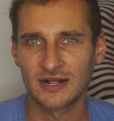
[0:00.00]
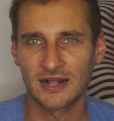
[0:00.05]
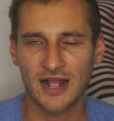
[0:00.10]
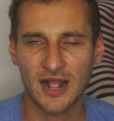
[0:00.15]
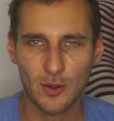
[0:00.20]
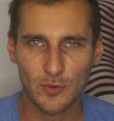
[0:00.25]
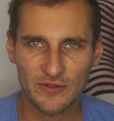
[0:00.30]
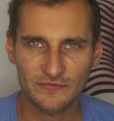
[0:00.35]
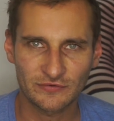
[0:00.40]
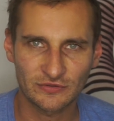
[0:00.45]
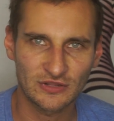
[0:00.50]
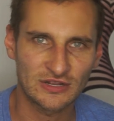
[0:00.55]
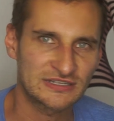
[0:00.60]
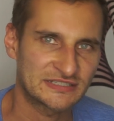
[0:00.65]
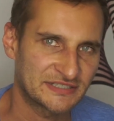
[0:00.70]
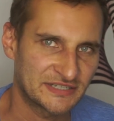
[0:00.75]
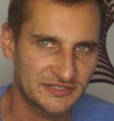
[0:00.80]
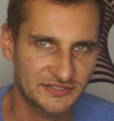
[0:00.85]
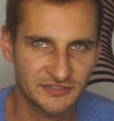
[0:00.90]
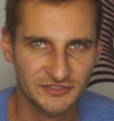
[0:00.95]
However,
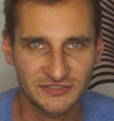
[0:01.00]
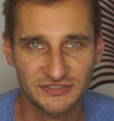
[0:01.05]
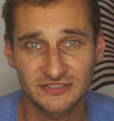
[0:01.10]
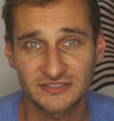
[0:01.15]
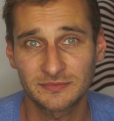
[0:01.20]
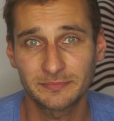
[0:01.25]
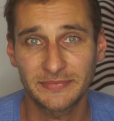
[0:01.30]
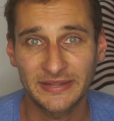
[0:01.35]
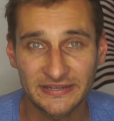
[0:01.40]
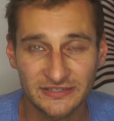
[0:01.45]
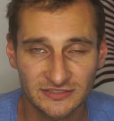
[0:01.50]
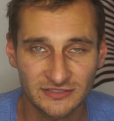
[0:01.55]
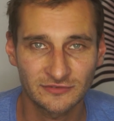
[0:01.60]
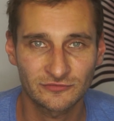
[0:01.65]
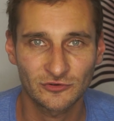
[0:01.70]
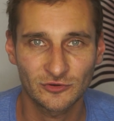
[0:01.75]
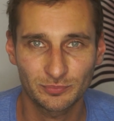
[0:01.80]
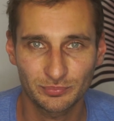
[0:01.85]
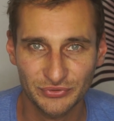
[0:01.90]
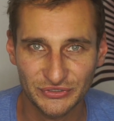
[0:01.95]
Los Angeles is amazing
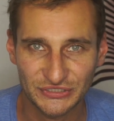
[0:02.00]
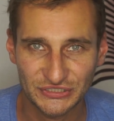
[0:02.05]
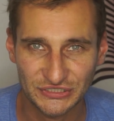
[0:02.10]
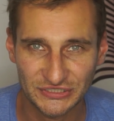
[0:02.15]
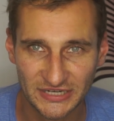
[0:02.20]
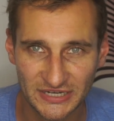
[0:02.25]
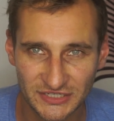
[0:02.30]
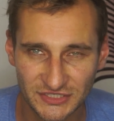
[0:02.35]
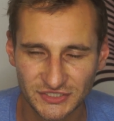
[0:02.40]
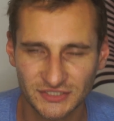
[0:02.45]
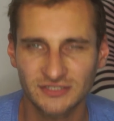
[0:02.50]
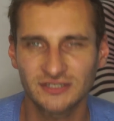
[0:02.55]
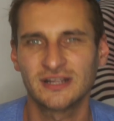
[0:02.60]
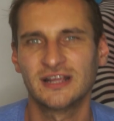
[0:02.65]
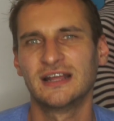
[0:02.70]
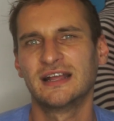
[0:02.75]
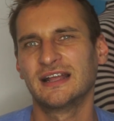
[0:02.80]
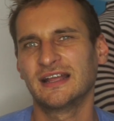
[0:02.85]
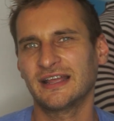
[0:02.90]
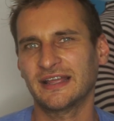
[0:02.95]
for appreciation,
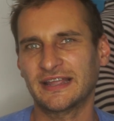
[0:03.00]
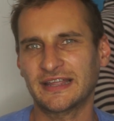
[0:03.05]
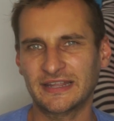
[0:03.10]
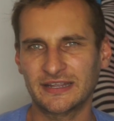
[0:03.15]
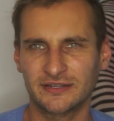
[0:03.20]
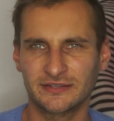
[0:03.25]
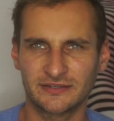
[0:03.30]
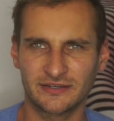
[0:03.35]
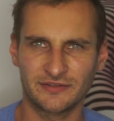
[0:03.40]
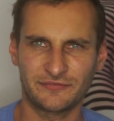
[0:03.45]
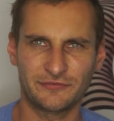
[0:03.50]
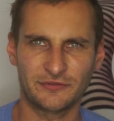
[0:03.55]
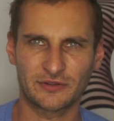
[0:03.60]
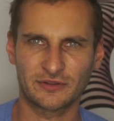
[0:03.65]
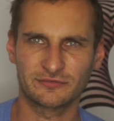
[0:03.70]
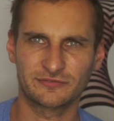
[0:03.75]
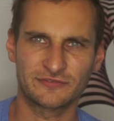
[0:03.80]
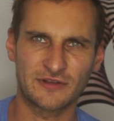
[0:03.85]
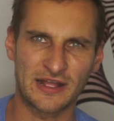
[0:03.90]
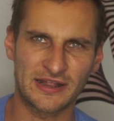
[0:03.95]
and if you
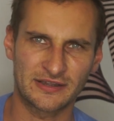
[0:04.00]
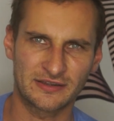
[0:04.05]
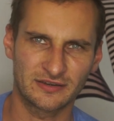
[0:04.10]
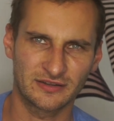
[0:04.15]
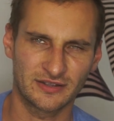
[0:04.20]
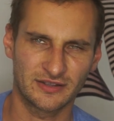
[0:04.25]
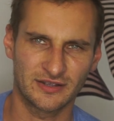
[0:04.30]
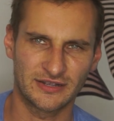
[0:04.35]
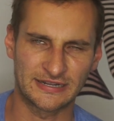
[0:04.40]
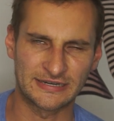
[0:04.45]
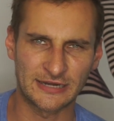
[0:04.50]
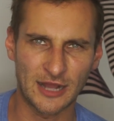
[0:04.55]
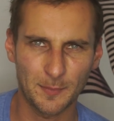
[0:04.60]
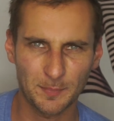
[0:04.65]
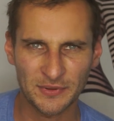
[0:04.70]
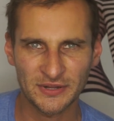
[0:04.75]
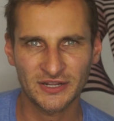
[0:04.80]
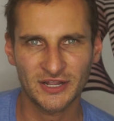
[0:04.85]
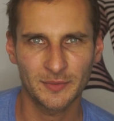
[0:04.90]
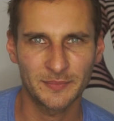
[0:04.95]
can find an
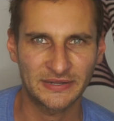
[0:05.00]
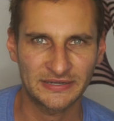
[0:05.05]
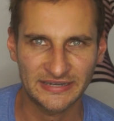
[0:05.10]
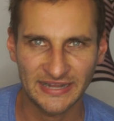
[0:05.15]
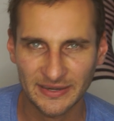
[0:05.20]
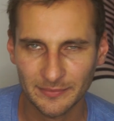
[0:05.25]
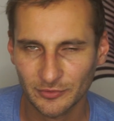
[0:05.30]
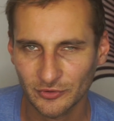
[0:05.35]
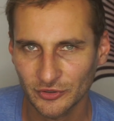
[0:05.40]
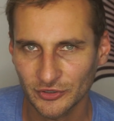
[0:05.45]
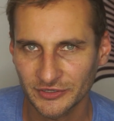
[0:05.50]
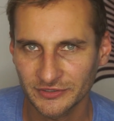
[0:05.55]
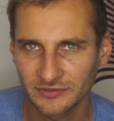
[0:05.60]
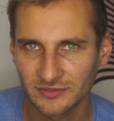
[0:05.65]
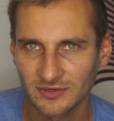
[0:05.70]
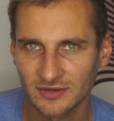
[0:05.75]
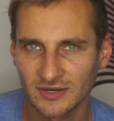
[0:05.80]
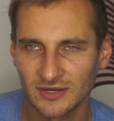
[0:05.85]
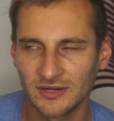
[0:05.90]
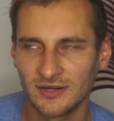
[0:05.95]
up-and-coming neighborhood
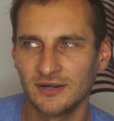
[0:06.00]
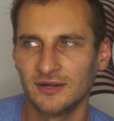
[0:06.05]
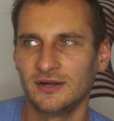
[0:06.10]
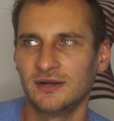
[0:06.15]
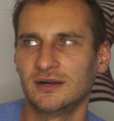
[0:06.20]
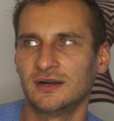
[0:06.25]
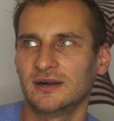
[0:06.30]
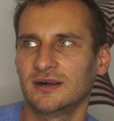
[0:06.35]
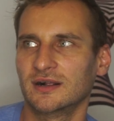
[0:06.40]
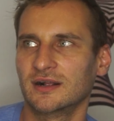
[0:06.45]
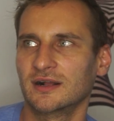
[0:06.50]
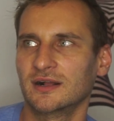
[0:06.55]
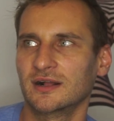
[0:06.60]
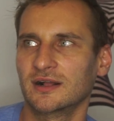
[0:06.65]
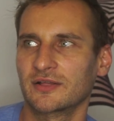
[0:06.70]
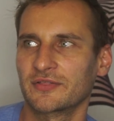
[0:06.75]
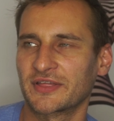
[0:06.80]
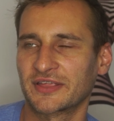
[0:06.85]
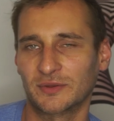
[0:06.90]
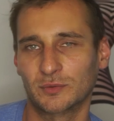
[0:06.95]

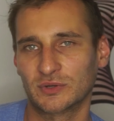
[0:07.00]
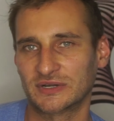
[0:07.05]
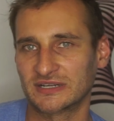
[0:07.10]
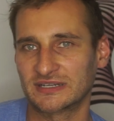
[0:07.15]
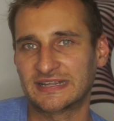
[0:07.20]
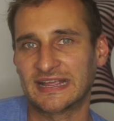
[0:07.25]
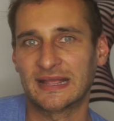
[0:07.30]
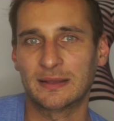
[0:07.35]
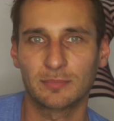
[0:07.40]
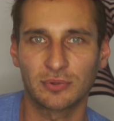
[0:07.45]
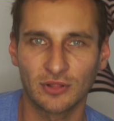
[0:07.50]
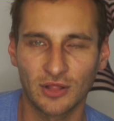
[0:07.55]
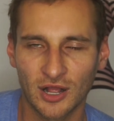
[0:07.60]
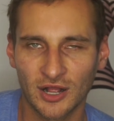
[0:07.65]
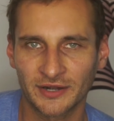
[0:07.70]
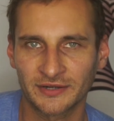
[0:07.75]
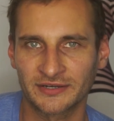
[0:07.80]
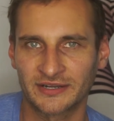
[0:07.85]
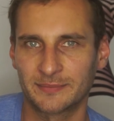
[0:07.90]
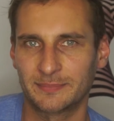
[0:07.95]
that you want to gamble
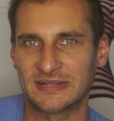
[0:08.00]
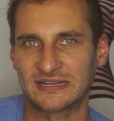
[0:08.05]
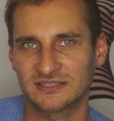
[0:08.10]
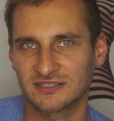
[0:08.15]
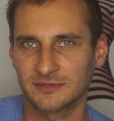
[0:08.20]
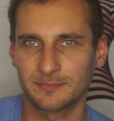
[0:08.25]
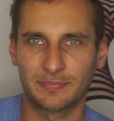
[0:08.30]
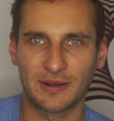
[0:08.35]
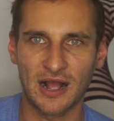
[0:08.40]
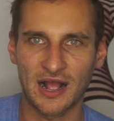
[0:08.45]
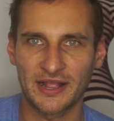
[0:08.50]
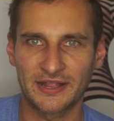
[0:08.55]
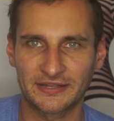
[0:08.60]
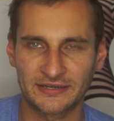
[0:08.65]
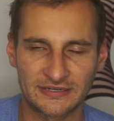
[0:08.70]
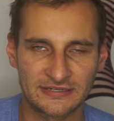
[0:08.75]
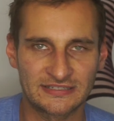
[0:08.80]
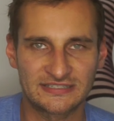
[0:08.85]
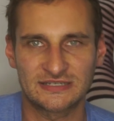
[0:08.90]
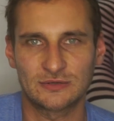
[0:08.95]
on and basically buy
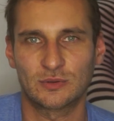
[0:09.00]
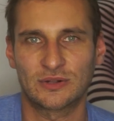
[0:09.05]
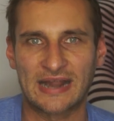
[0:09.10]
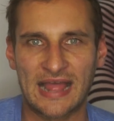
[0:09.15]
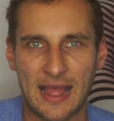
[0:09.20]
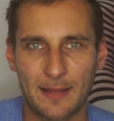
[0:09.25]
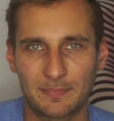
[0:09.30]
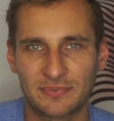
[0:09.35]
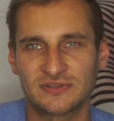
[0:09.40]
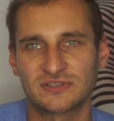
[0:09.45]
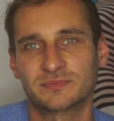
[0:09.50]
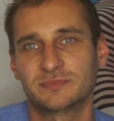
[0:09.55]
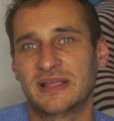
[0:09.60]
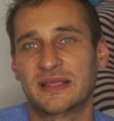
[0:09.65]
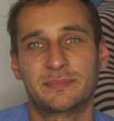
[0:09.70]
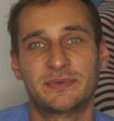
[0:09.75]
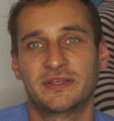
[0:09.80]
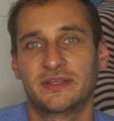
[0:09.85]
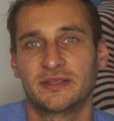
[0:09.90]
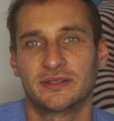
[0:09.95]
it and see what happens,
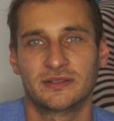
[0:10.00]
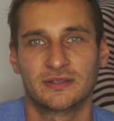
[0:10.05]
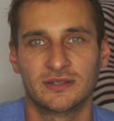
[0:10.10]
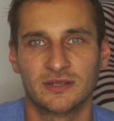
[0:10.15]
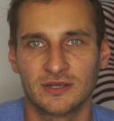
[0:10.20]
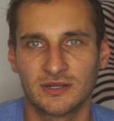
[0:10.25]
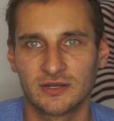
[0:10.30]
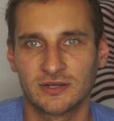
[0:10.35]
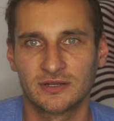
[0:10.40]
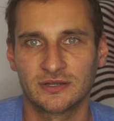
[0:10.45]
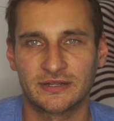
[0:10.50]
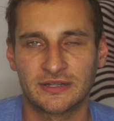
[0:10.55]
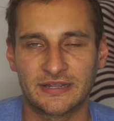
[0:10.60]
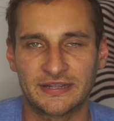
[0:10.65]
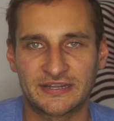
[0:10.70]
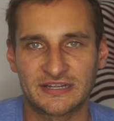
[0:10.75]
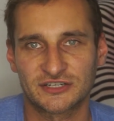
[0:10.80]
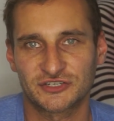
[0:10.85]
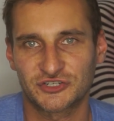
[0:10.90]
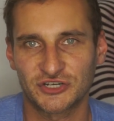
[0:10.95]
maybe
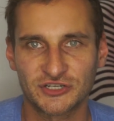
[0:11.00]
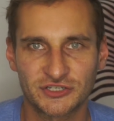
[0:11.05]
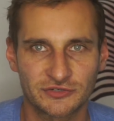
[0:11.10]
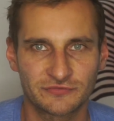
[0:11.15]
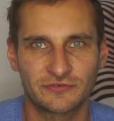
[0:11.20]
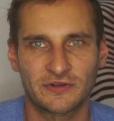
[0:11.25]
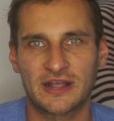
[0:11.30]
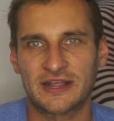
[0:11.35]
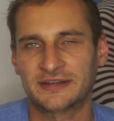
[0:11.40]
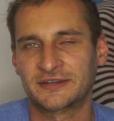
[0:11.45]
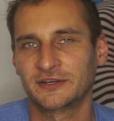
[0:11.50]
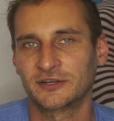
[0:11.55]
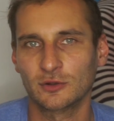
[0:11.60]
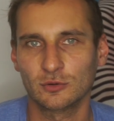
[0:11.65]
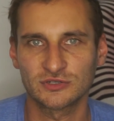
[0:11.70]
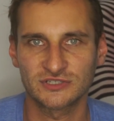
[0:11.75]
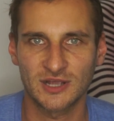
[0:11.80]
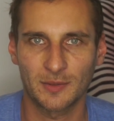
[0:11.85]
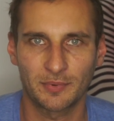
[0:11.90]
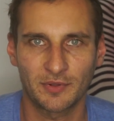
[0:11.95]
it gets gentrified and
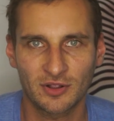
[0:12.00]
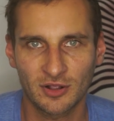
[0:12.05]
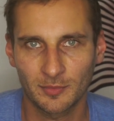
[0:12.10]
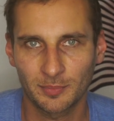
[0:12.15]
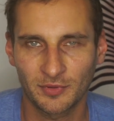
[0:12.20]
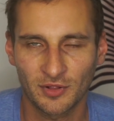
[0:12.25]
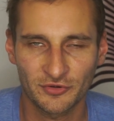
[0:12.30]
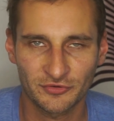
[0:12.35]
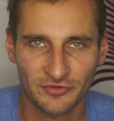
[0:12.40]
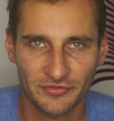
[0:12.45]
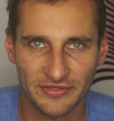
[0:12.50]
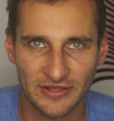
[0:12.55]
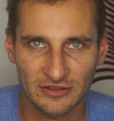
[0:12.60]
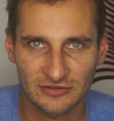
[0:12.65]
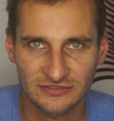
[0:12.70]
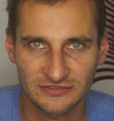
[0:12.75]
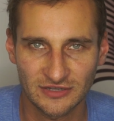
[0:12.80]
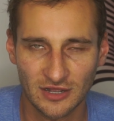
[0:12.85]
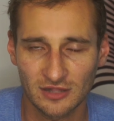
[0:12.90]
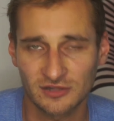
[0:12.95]
goes up a couple
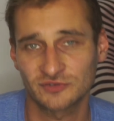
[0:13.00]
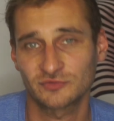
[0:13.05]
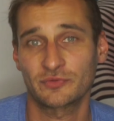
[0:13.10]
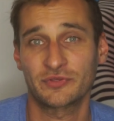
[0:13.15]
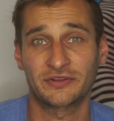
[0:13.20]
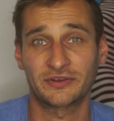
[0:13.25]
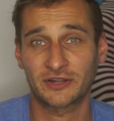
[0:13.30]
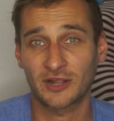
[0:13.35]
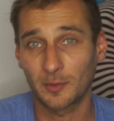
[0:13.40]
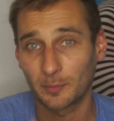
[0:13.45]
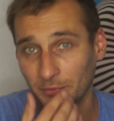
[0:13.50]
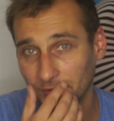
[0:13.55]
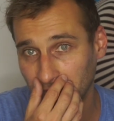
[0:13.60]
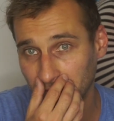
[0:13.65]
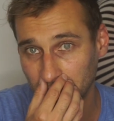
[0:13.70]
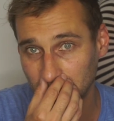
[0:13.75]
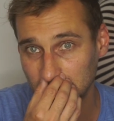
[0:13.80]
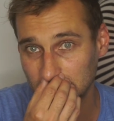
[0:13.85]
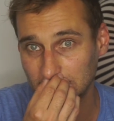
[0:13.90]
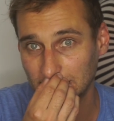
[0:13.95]
$100,000 within a couple
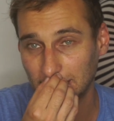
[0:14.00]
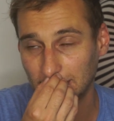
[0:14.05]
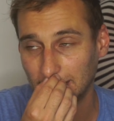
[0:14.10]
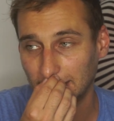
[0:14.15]
years.